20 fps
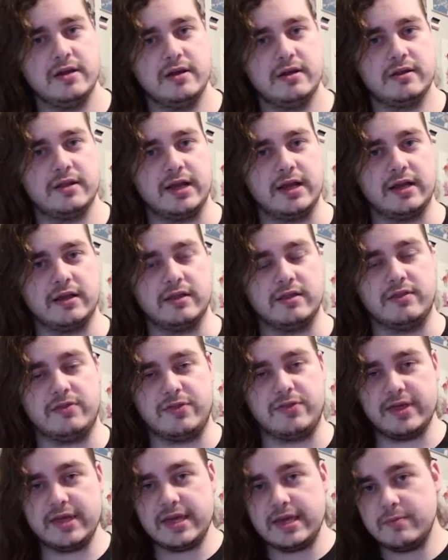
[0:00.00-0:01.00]
like
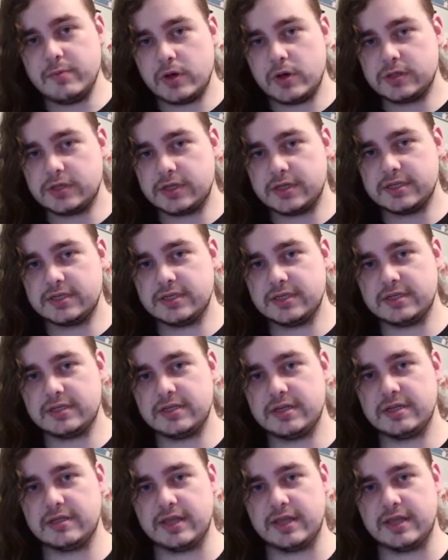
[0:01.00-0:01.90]
the most consistent.